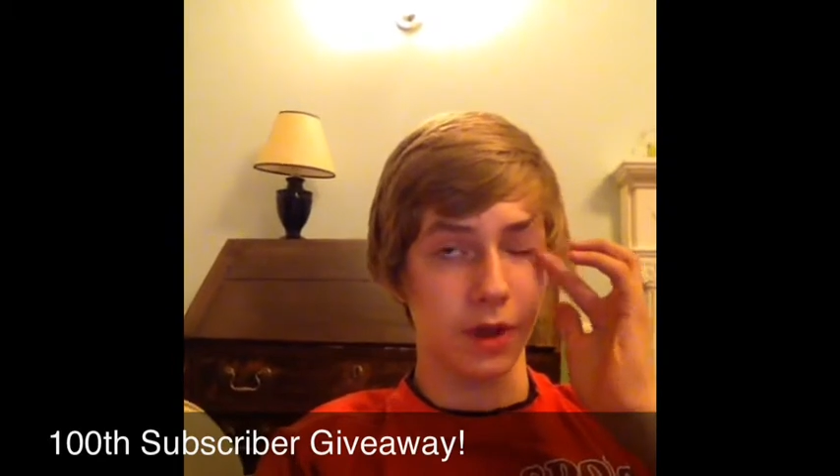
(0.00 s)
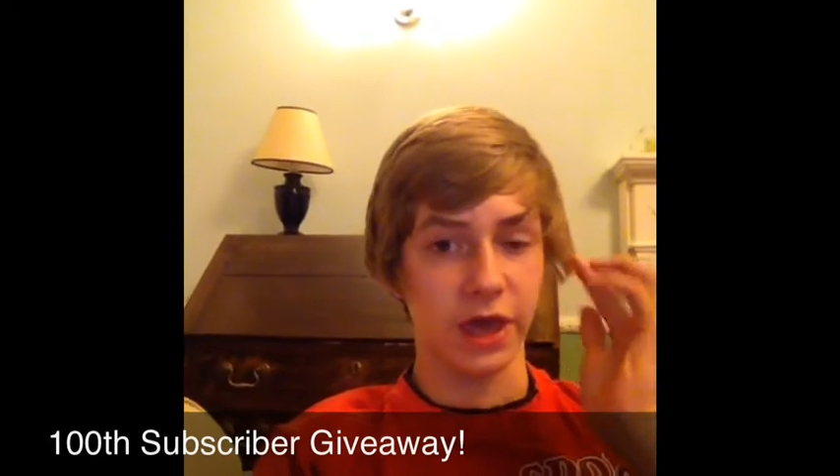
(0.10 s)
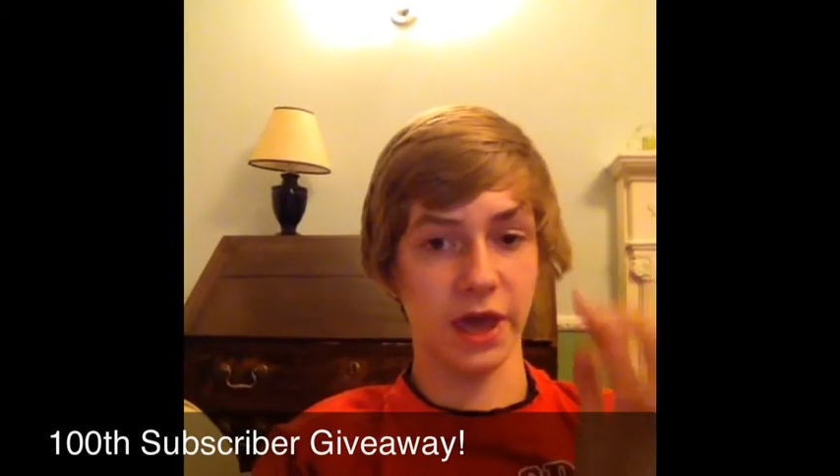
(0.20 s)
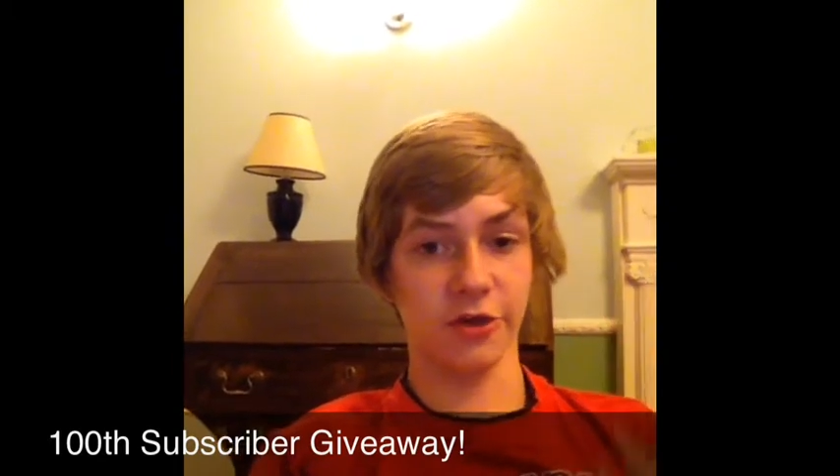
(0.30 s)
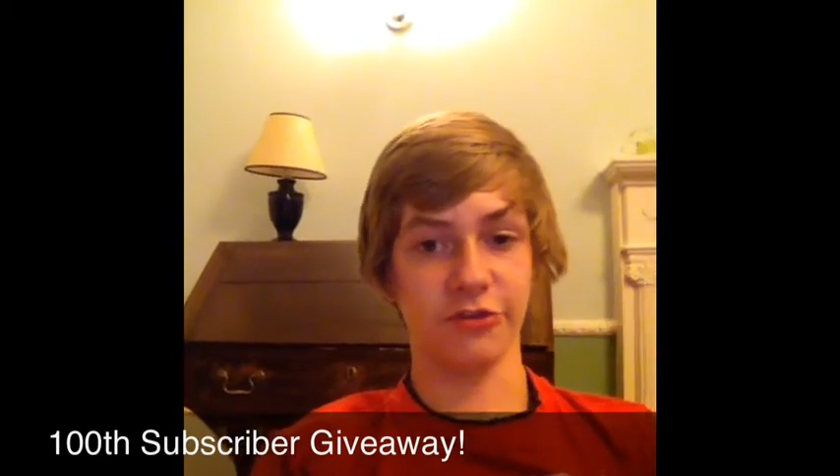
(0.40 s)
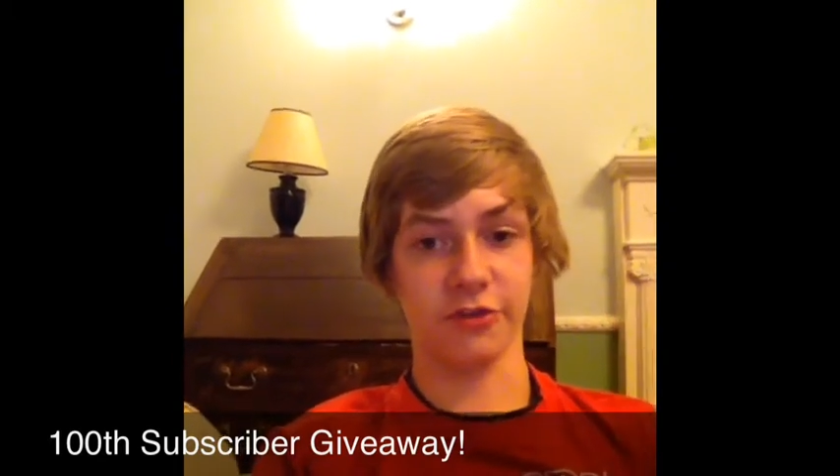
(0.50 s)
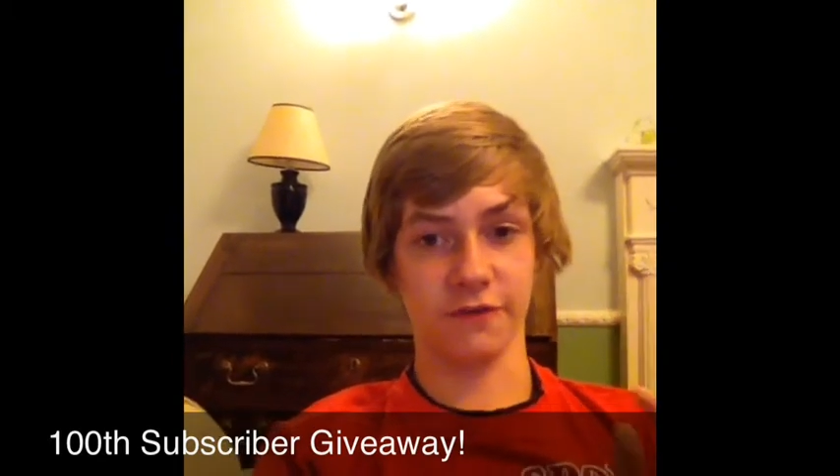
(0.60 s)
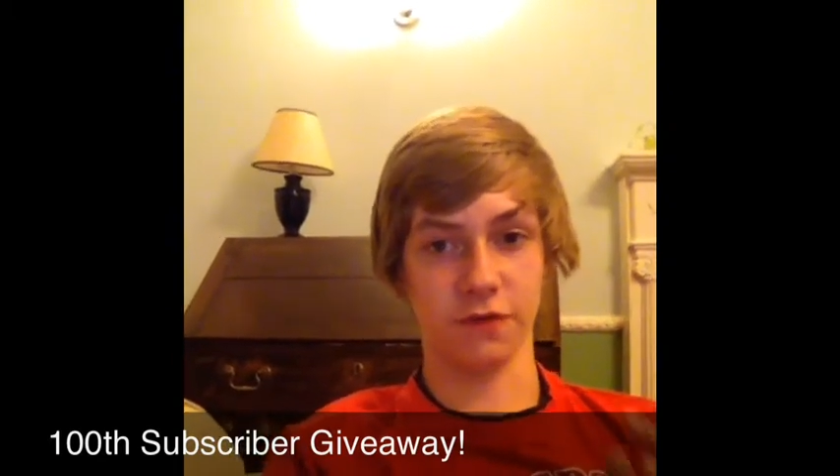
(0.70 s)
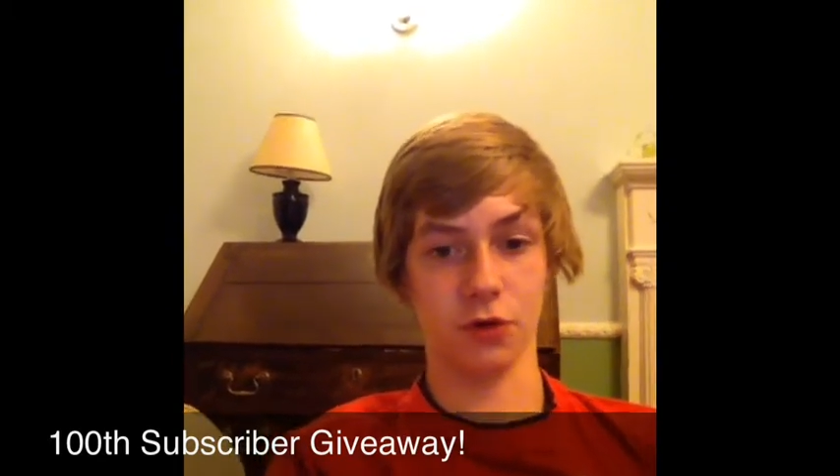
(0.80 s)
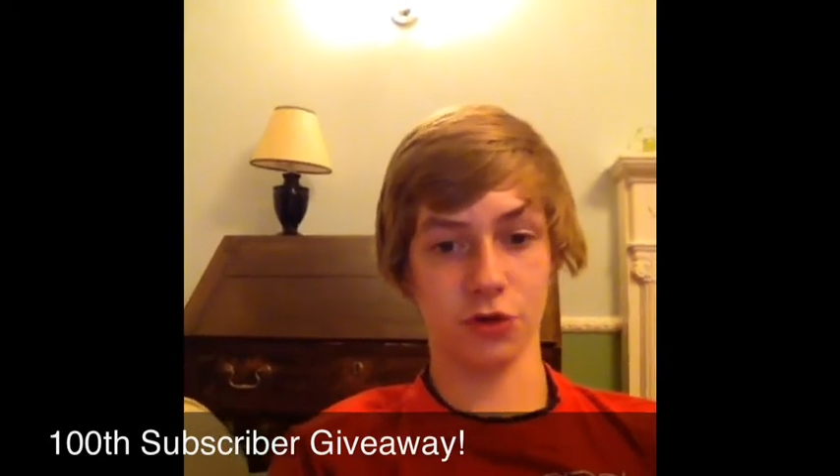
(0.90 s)
case
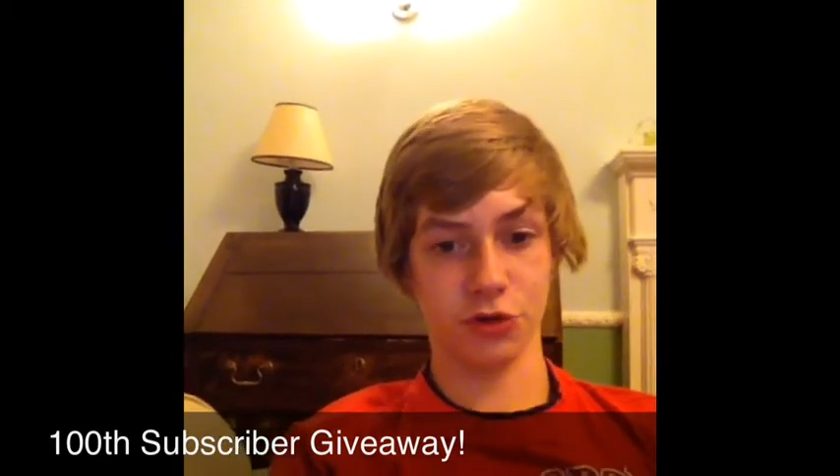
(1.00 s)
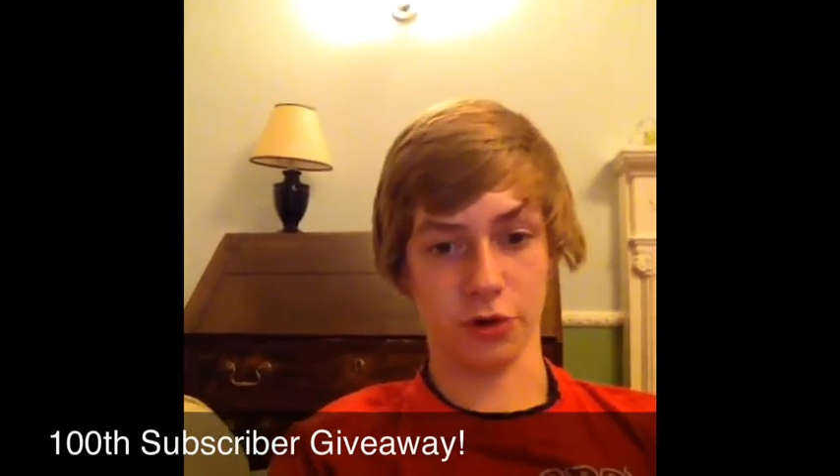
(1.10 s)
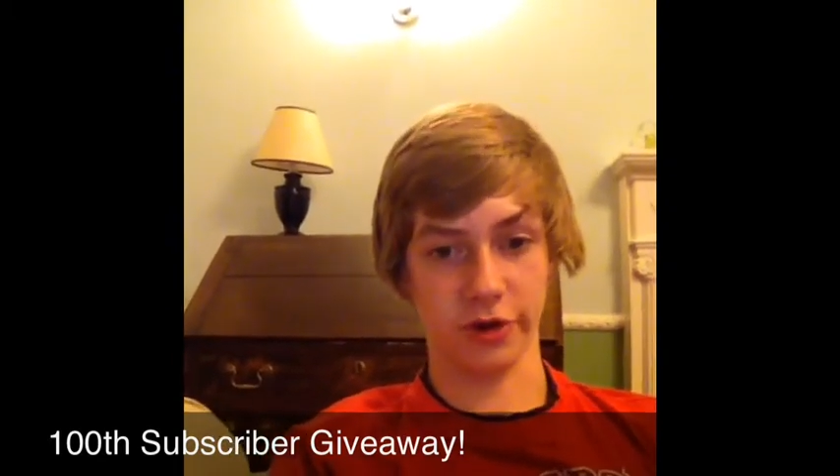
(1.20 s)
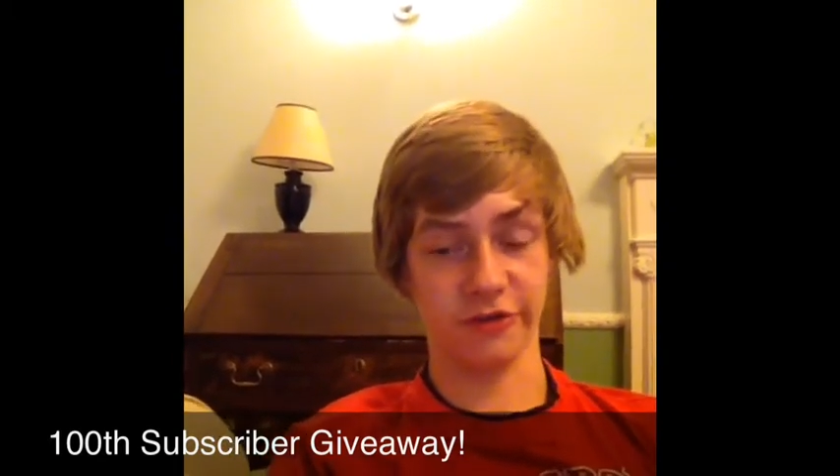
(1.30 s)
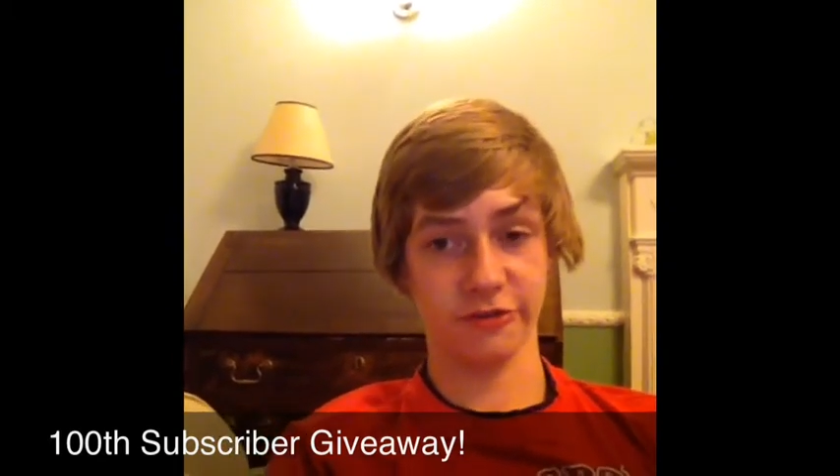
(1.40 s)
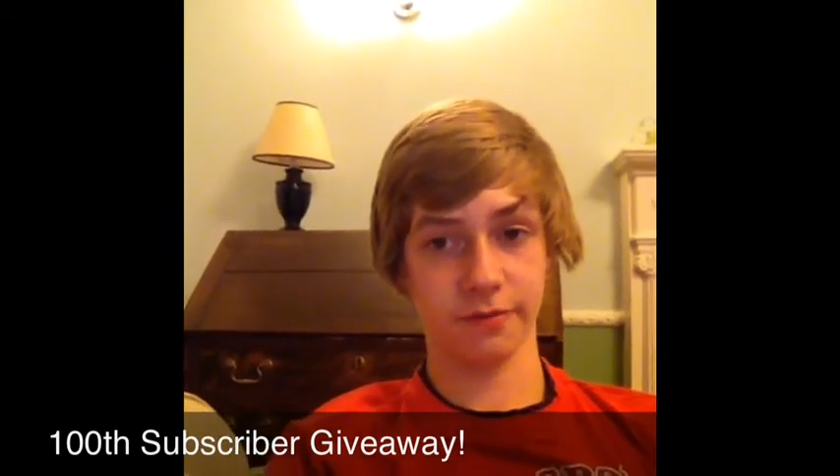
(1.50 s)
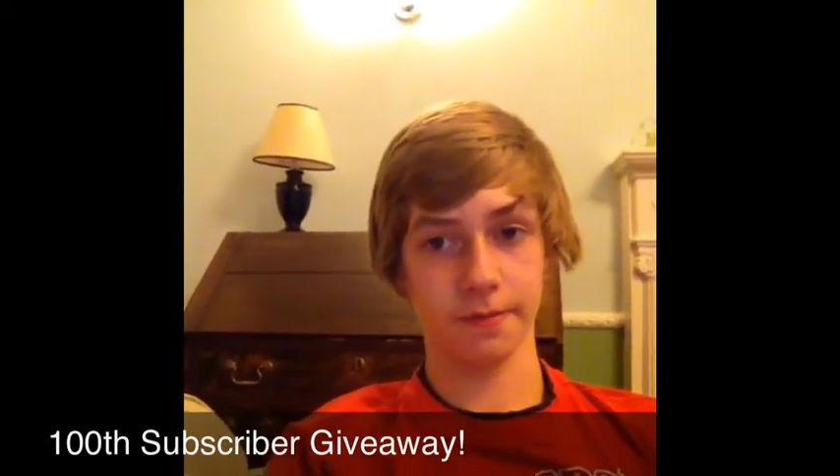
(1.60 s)
of your choice